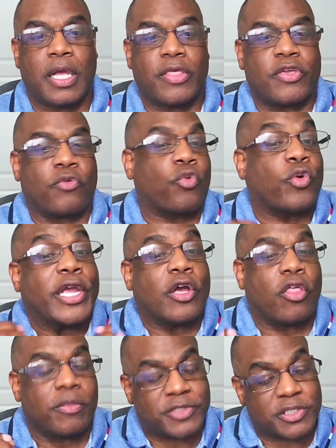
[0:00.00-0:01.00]
We call
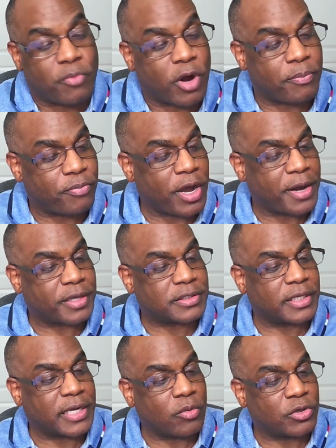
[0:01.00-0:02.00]
them smart products,
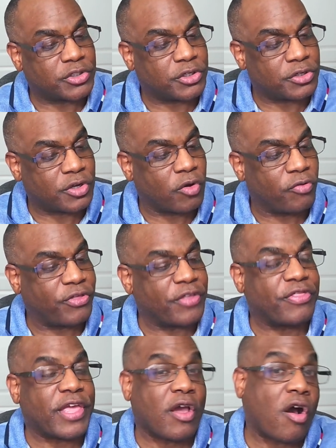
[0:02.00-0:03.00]
and I want you to note that
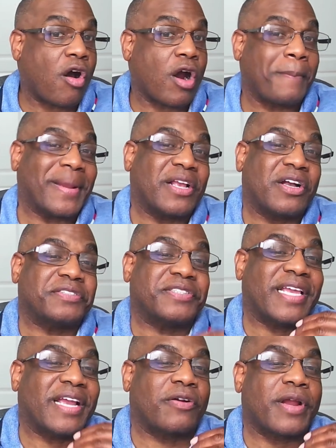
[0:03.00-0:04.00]
they are, because
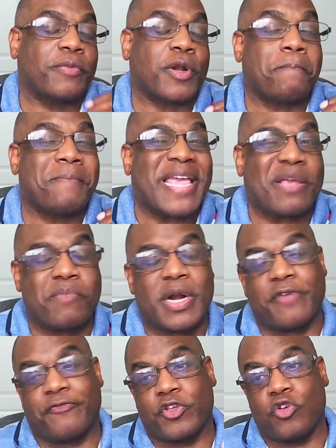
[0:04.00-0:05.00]
they are able to make money
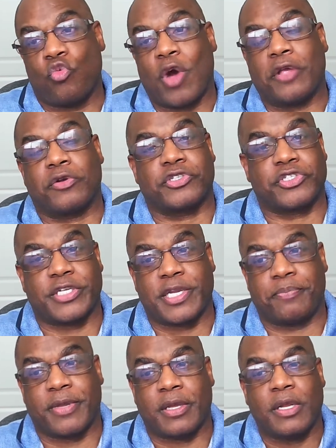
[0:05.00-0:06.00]
for you while you're
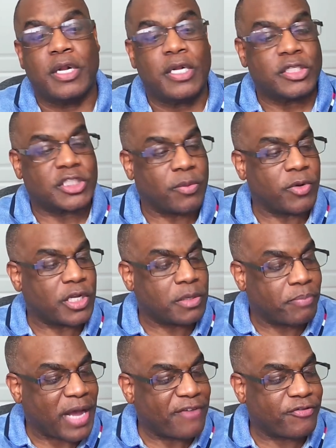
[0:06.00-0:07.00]
sleeping. Someone can
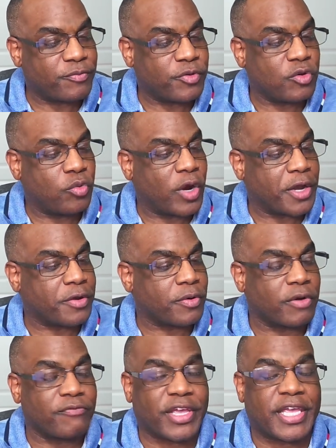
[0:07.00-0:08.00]
buy from you while you're
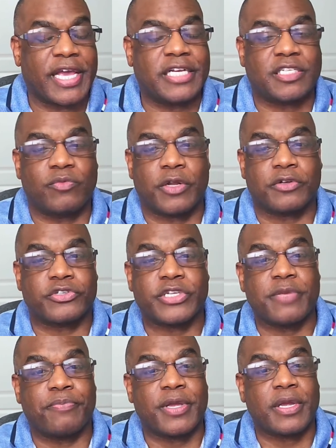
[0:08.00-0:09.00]
on vacation, while you're
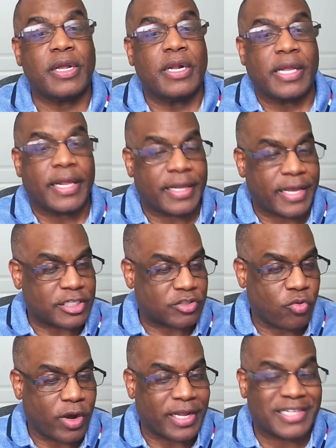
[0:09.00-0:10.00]
sleeping, and guess
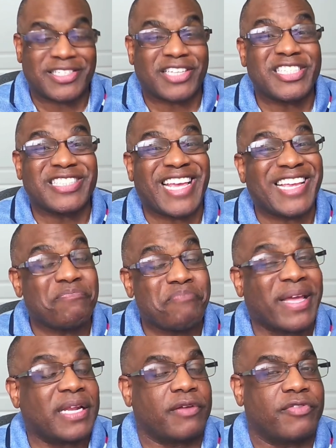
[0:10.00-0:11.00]
what? It doesn't take
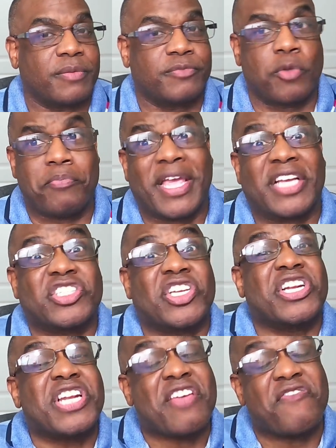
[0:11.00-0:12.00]
many of them to make a
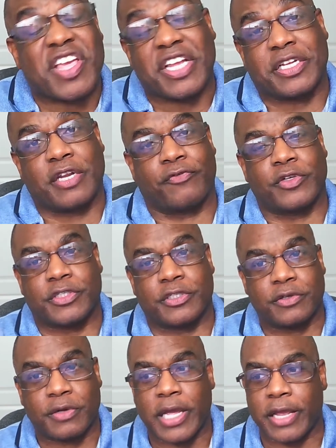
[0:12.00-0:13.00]
significant difference in your
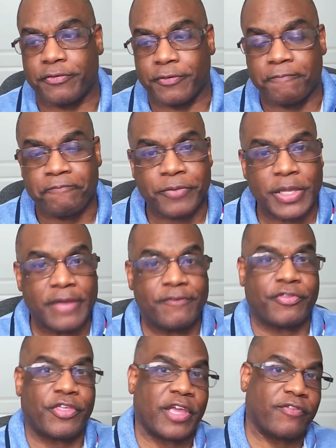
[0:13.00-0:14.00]
life. If you
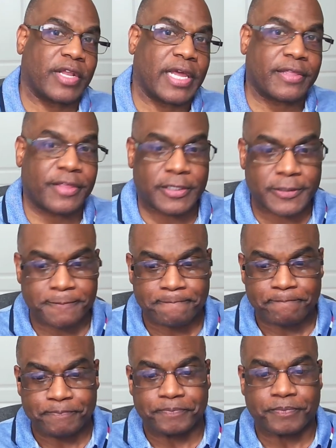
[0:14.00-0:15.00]
think of it like this,
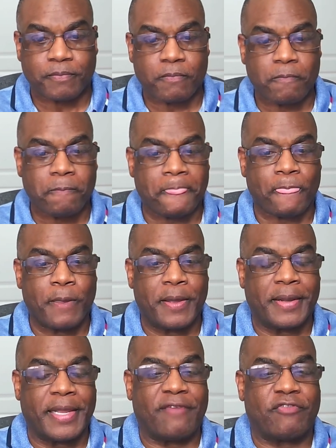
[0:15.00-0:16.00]

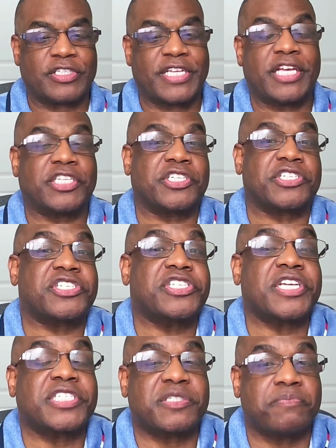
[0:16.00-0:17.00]
if it takes you
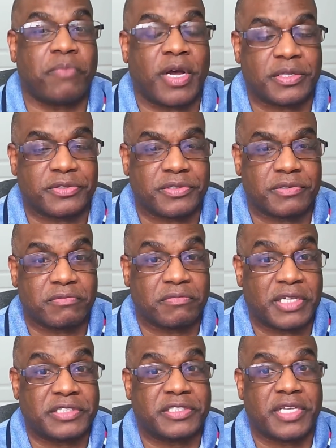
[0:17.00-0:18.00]
6 months,
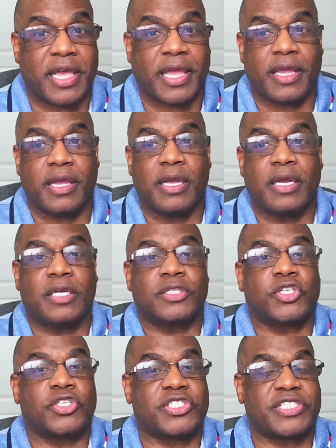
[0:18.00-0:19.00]
let's say, to
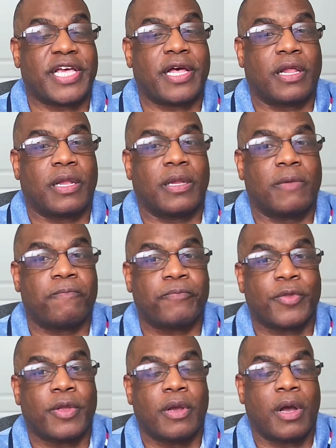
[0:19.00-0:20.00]
sell
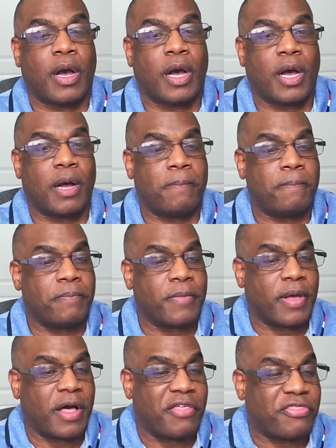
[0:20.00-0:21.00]

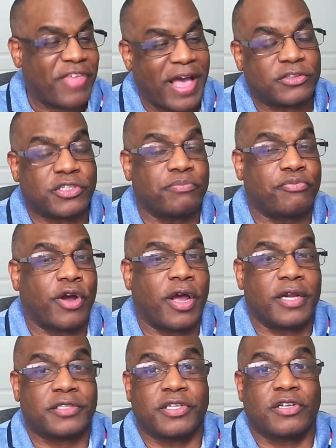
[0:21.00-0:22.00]
1,000
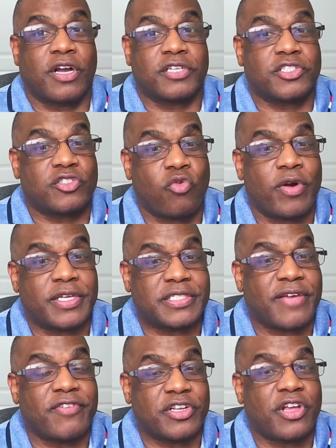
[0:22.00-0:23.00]
products that cost
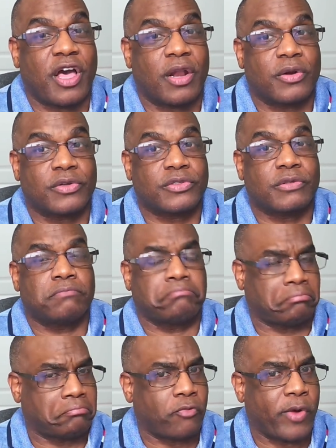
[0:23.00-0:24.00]
$27,
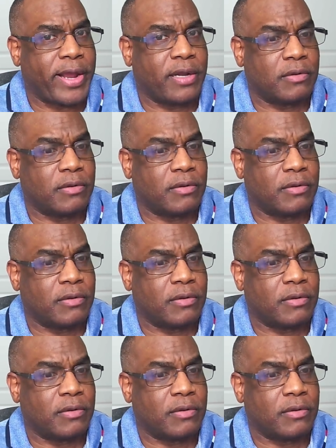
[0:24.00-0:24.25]
right?